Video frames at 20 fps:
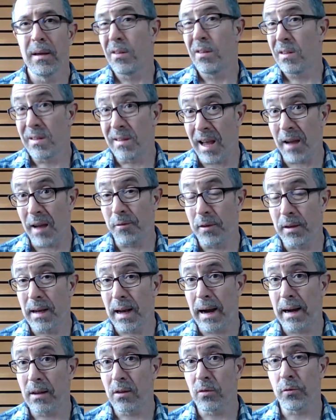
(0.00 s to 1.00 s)
Definitely
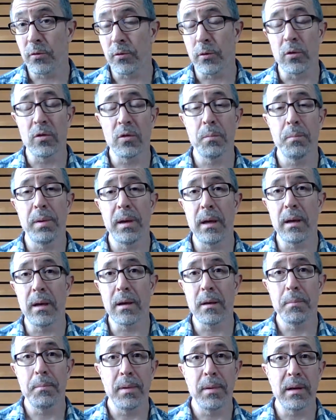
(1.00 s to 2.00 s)
not his first pick,
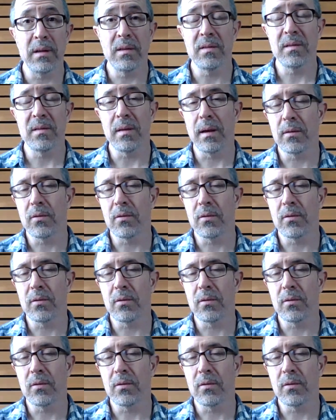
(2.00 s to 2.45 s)
but he says,